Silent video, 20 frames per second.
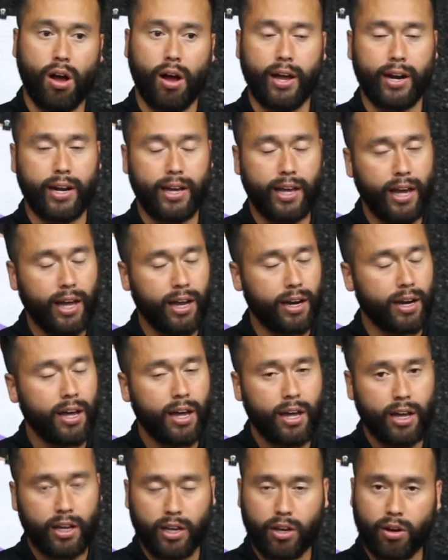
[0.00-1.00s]
And again,
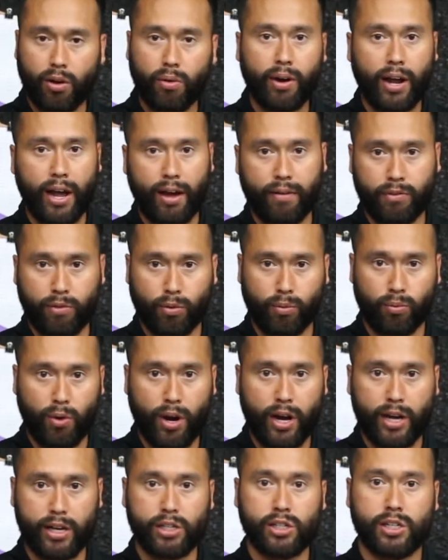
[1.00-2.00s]
you don't have to
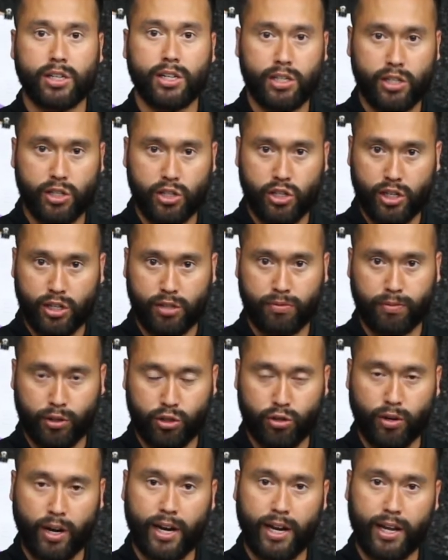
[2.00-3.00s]
rush. This is just for
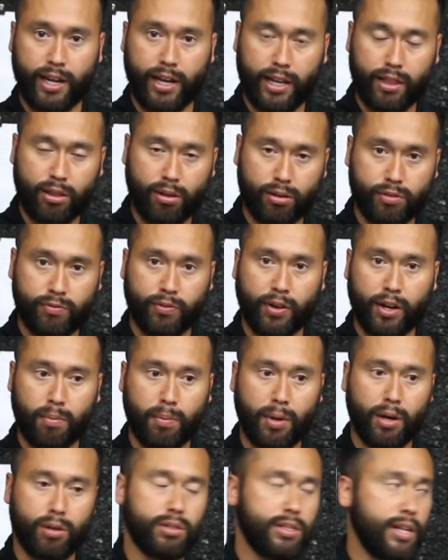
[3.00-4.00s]
training. Get those
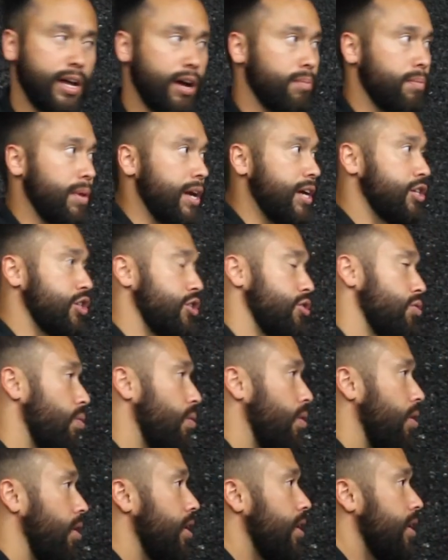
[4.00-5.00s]
fundamentals down. Make
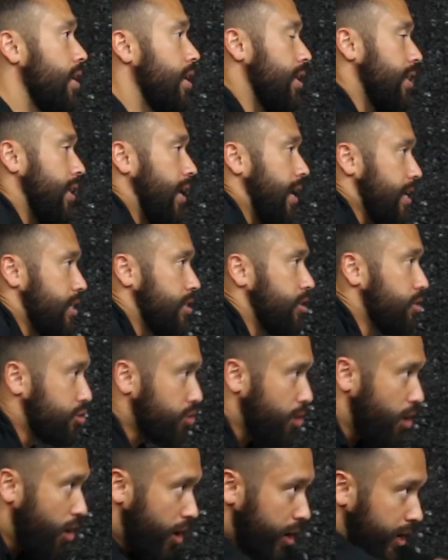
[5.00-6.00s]
sure that as you're
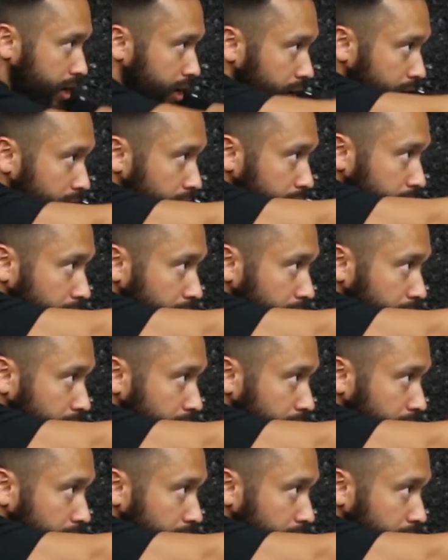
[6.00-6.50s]
drawing, you're